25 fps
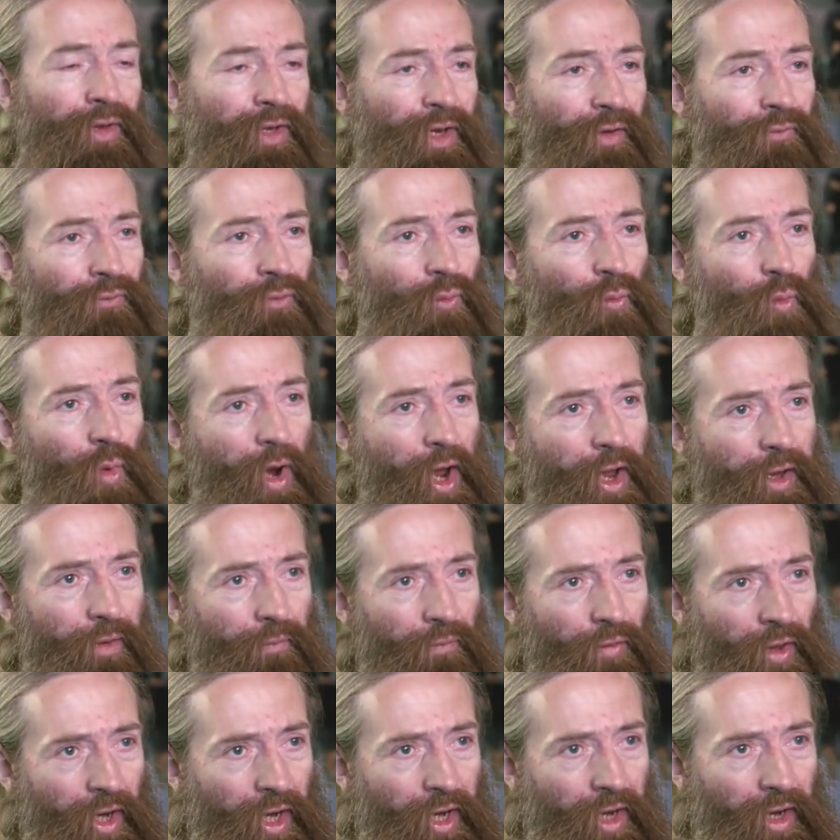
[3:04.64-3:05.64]
different ways
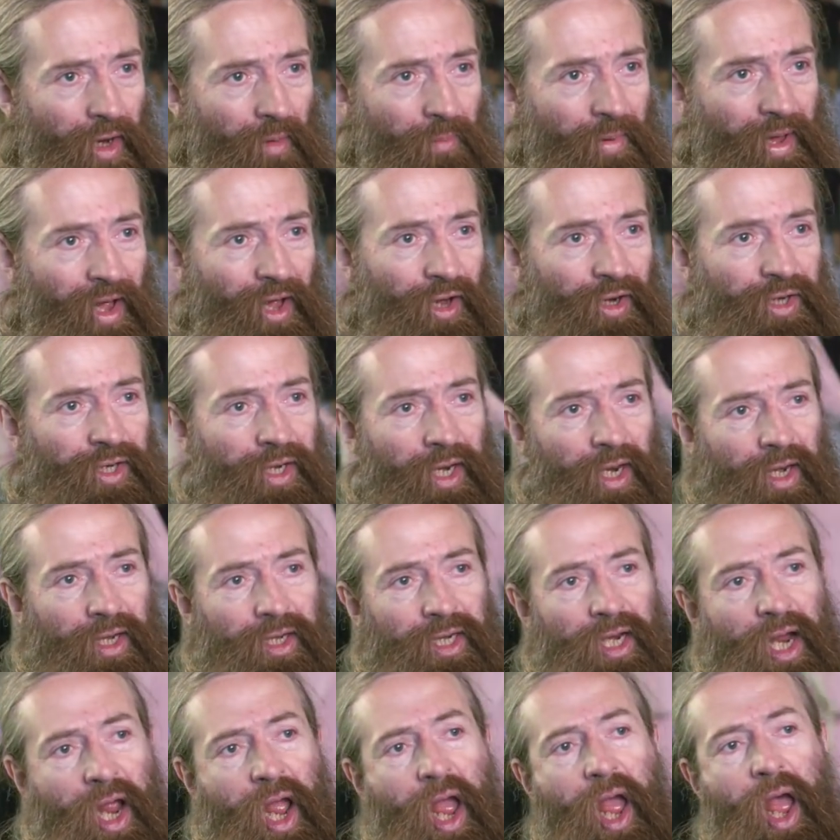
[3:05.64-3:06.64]
of thinking about
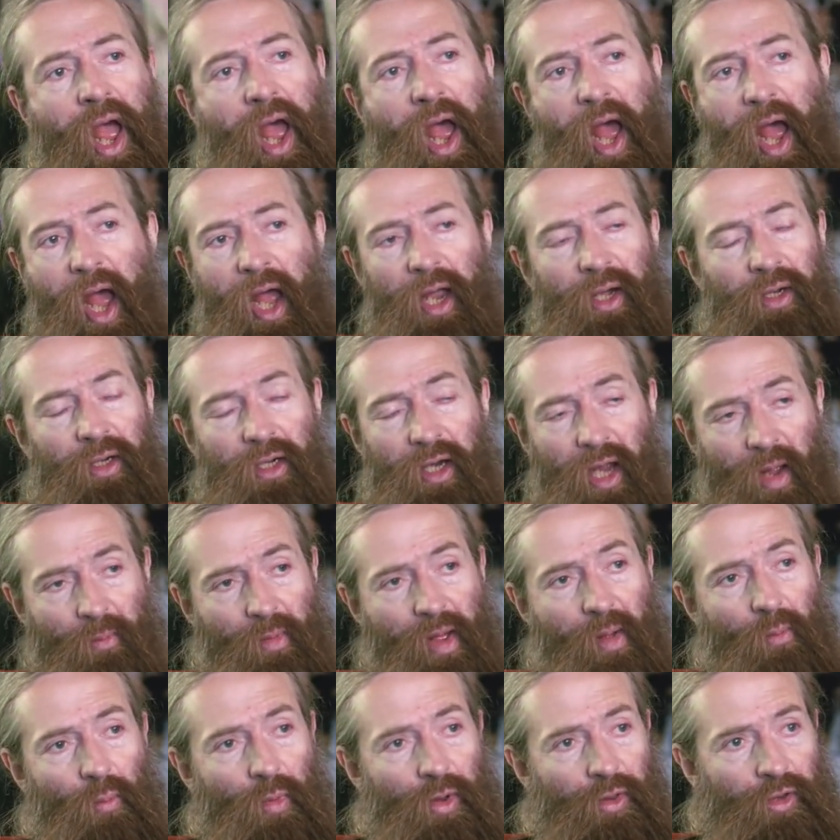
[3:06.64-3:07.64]
it, and come
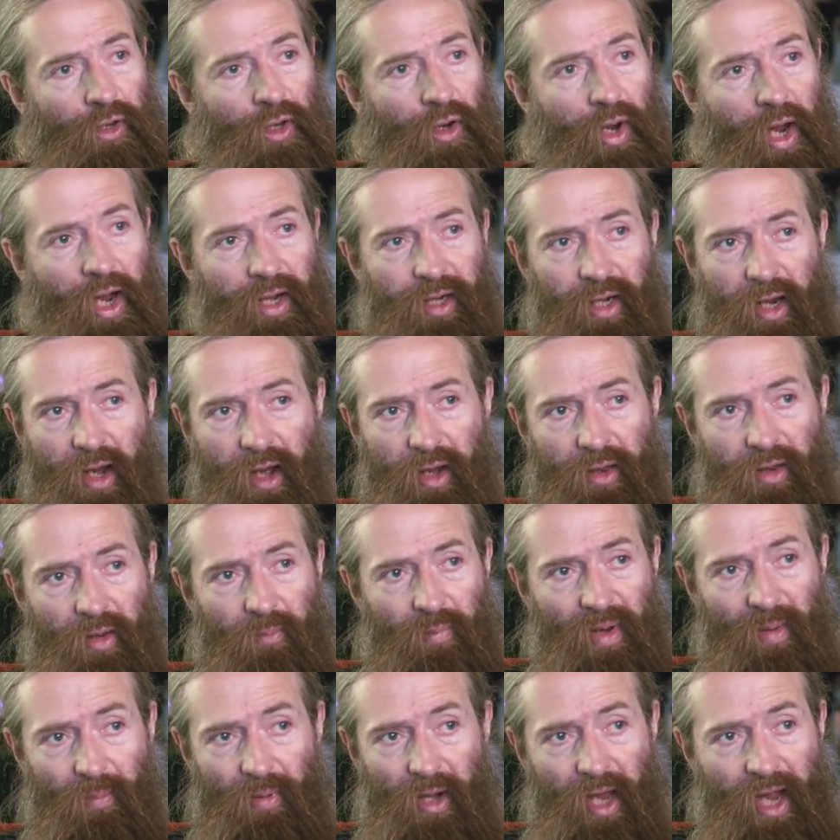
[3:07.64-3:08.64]
up with new ideas
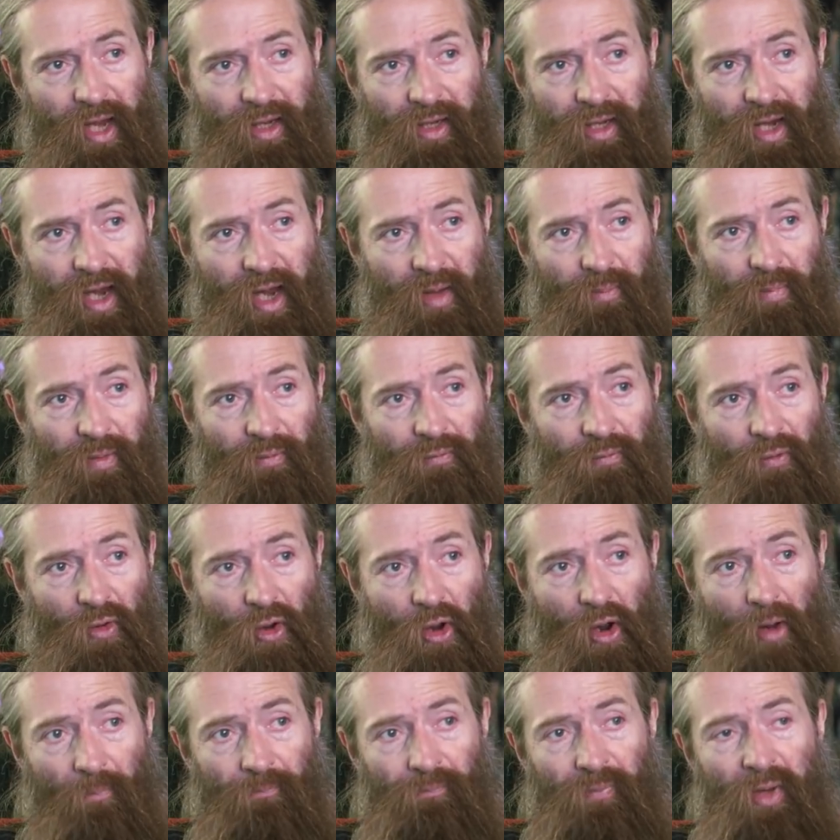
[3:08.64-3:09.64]
that people hadn't had
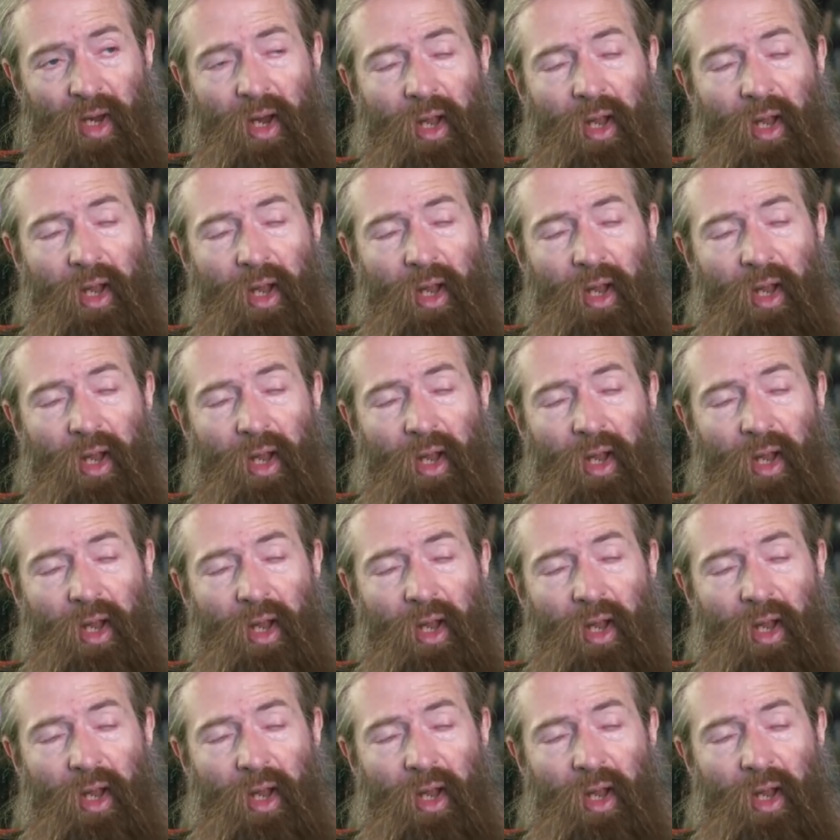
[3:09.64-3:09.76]
before.